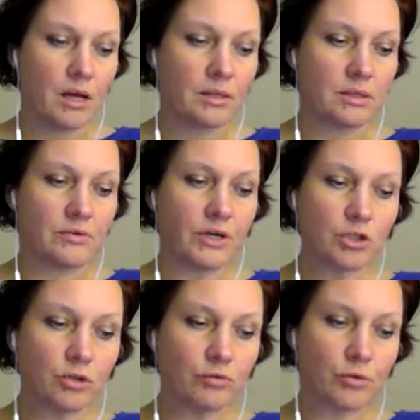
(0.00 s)
The
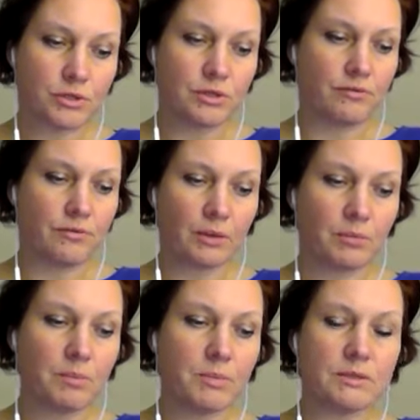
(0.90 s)
direction of cause and
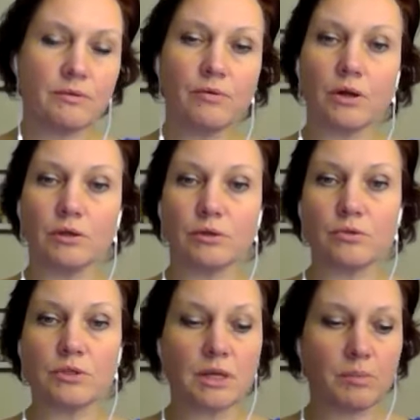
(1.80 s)
effect may be difficult to
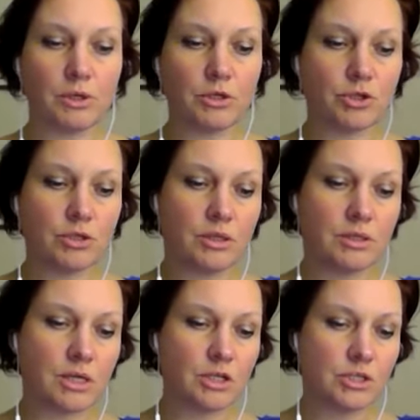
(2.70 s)
establish,
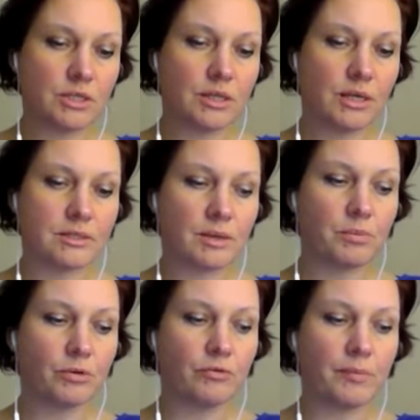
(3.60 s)
such as in the
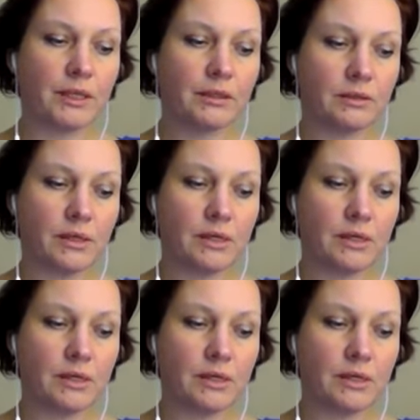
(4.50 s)
example of mental